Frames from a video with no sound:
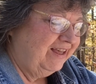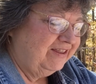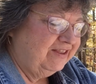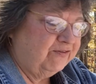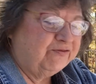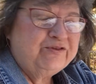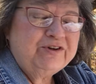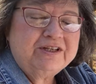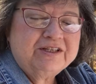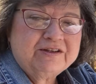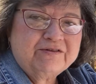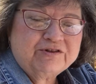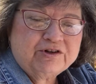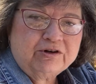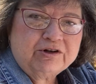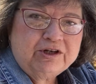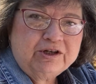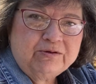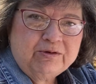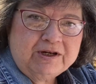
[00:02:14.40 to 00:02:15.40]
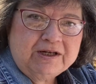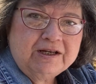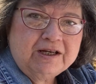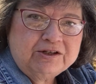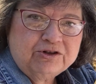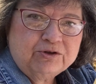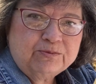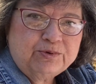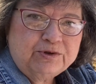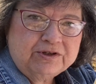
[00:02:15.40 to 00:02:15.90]
The Friends of Turkey Creek
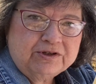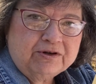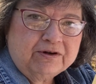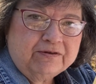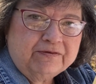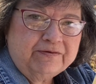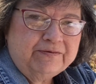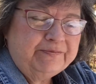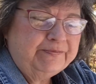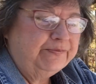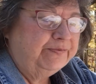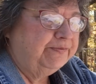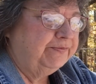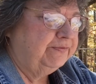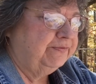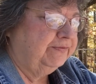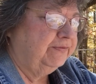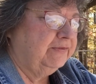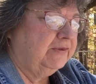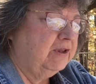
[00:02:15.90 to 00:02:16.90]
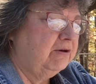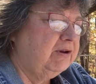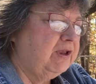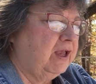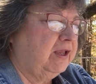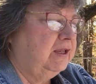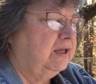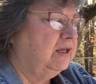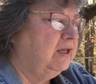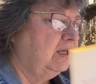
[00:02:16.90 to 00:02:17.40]
Nature Preserve.
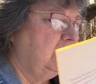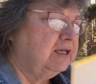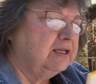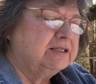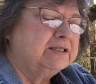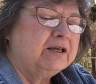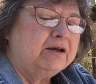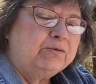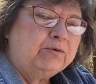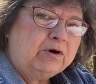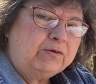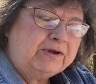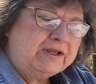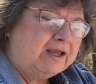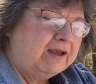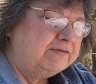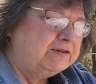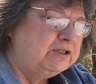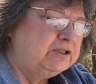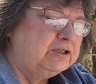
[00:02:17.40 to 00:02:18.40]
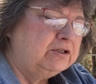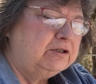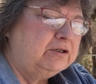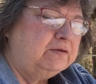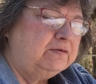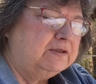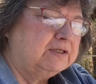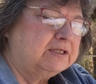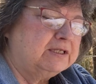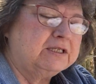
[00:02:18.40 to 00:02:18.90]
Okay. So what we have to
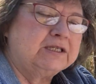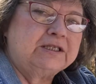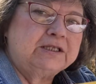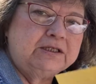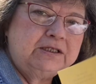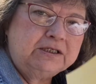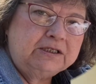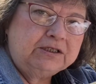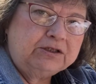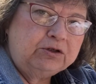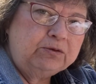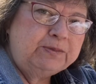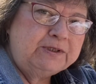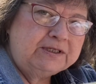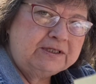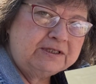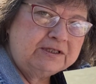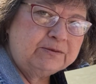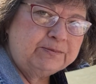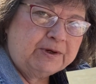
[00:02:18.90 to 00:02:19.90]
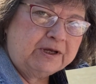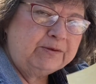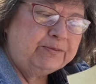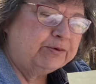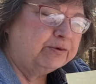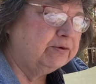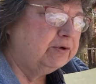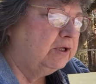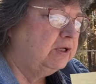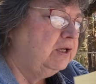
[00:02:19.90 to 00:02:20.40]
do, this is 2 pieces of
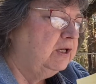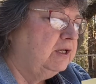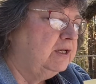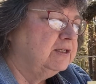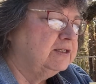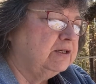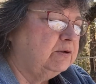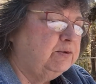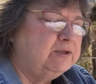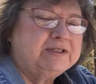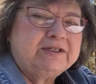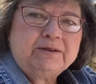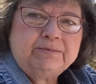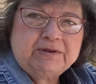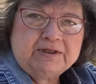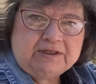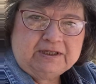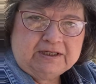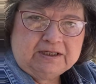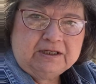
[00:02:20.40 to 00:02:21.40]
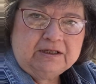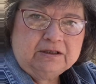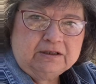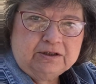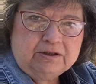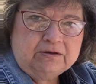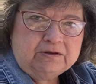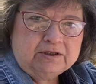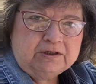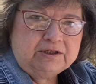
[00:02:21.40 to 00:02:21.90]
paper, so we simply need to
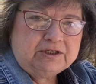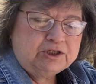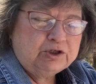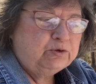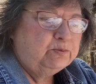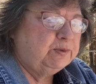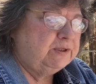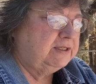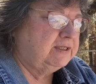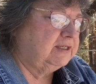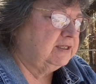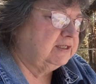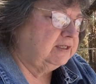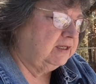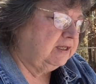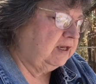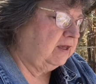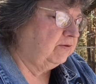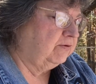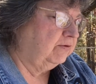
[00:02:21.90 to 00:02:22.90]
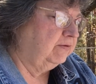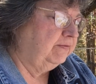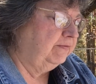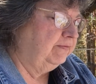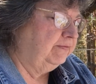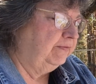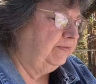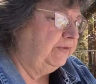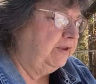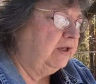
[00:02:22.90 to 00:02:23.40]
glue these 2 pieces together.
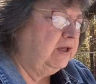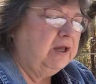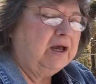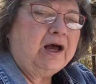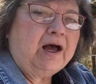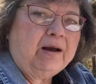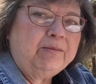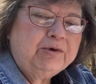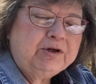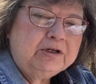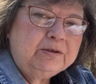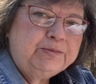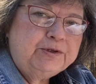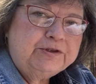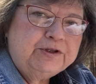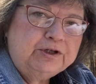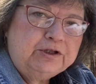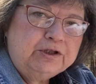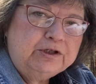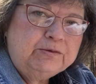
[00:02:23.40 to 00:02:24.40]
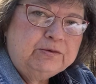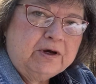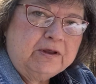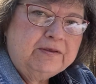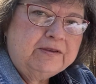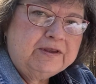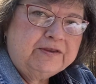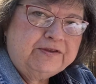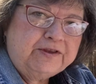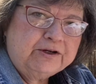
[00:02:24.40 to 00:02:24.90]
I'm going to put the glue
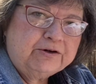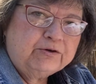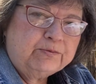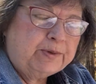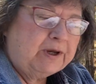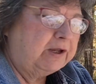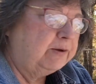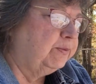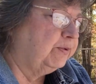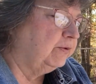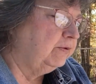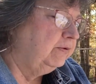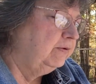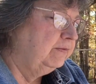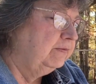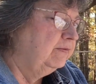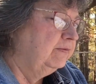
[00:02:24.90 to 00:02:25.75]
on the thicker paper.